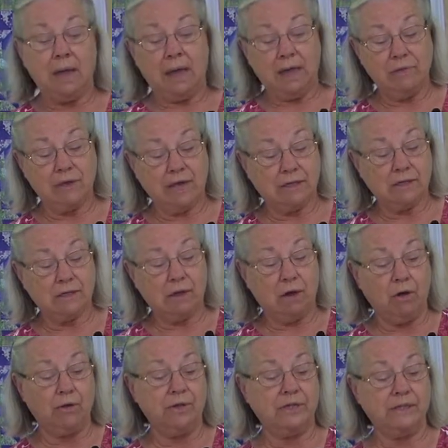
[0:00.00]
And that's
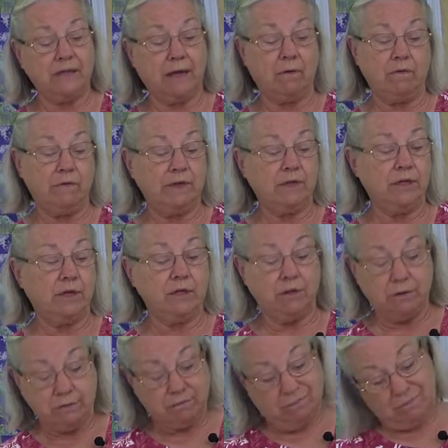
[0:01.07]
called the selvage. And
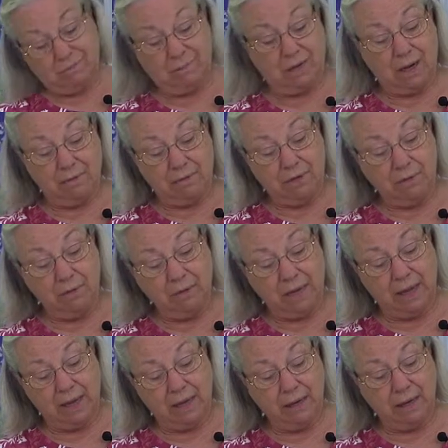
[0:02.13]
you
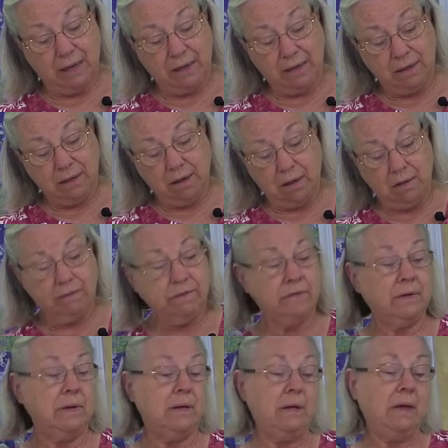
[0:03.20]
can cut it
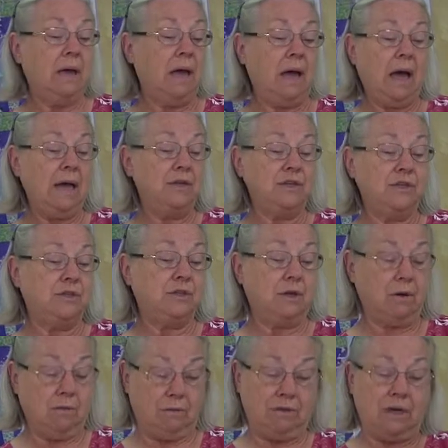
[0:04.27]
off. I just
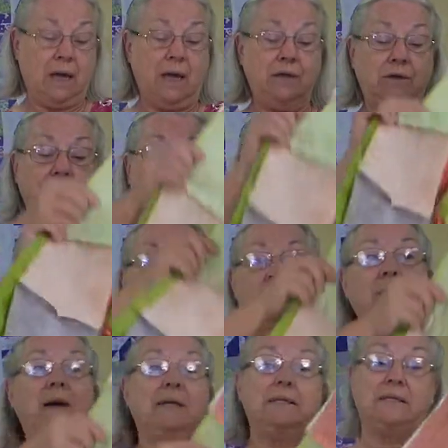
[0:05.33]
don't. I use it as
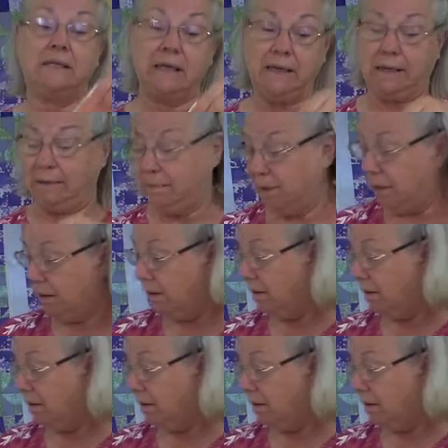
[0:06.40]
my seam.